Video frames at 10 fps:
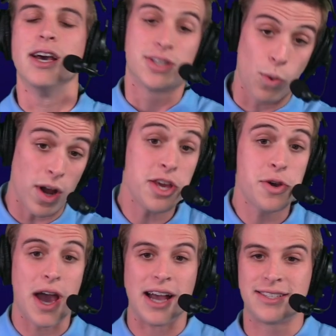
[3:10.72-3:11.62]
So what do
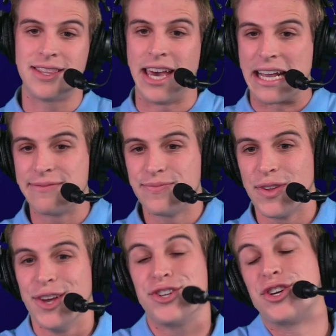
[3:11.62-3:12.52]
you guys think?
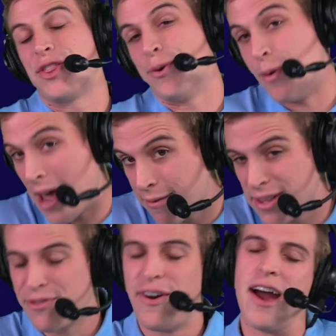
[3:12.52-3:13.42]
Should the
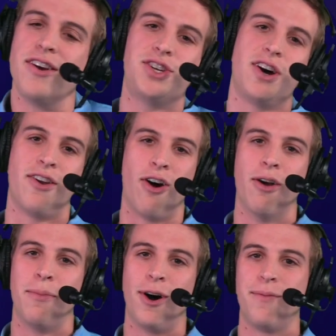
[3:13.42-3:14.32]
Ravens fire John
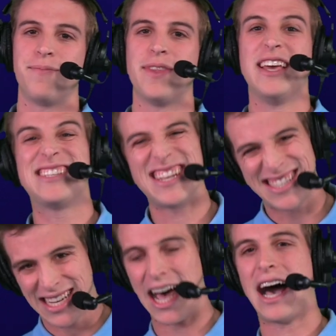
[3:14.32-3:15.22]
Harbaugh? Is
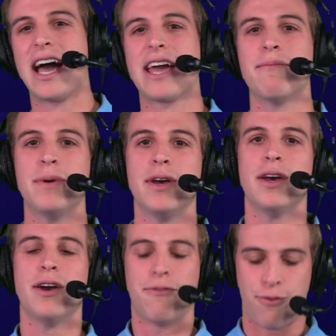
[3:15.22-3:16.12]
it time
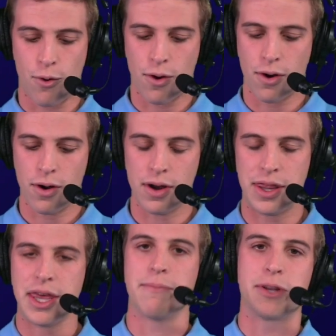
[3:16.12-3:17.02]
for
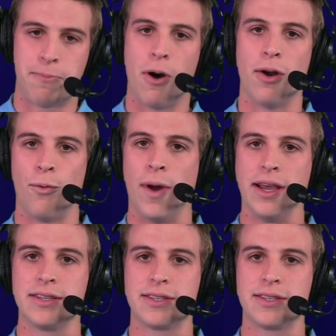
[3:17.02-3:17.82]
them to part ways?